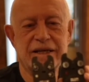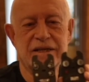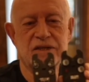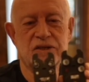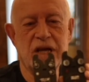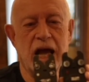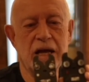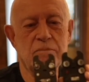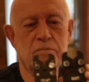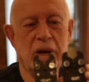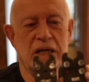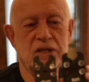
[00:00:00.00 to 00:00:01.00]
same
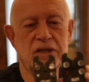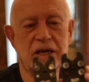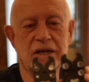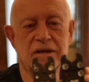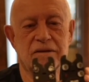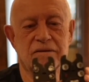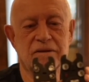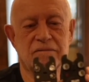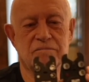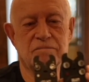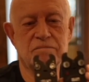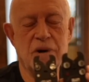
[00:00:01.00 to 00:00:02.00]
basic
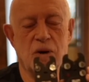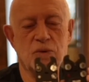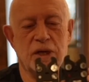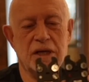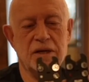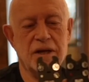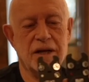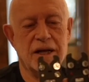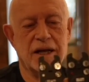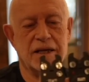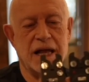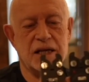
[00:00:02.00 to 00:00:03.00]
moulding,
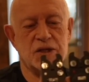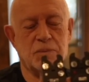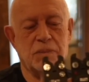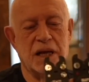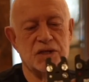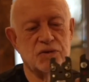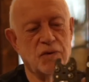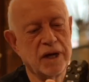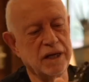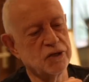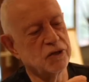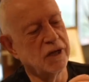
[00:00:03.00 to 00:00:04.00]
and that's the plus range